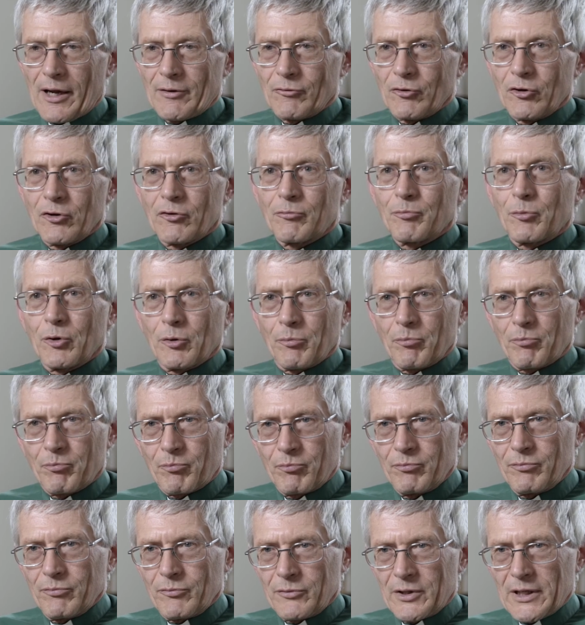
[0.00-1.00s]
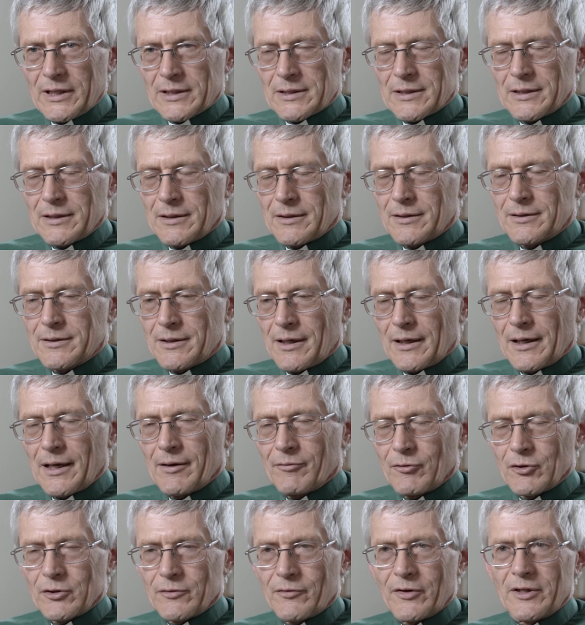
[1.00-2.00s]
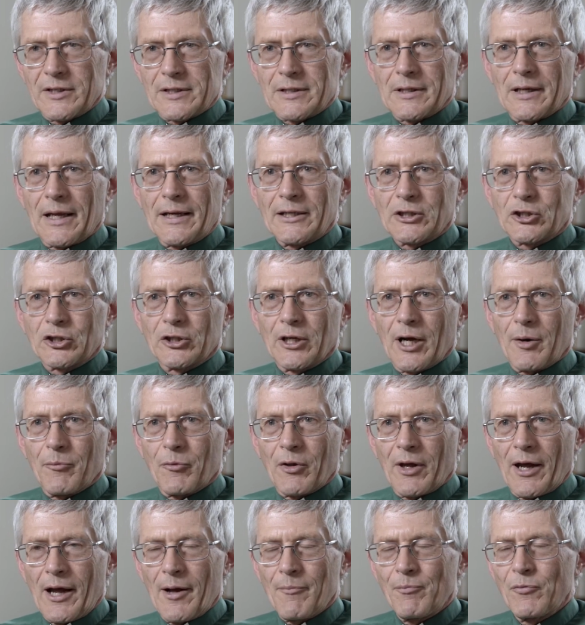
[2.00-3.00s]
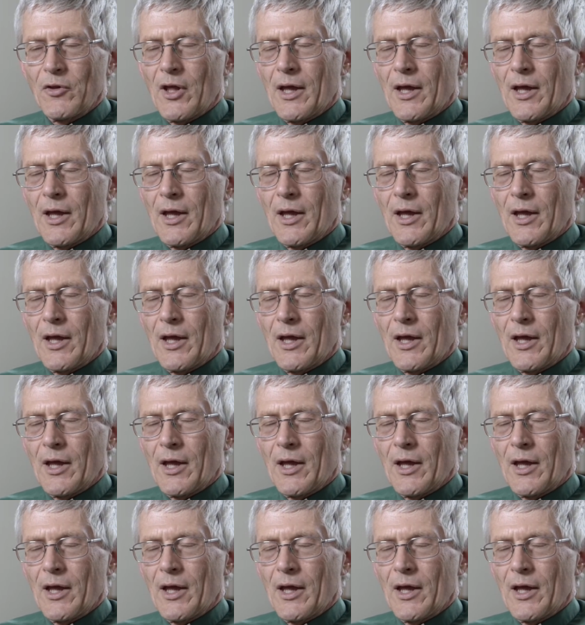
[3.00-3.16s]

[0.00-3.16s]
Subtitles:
roof, put decent levels of insulation up there,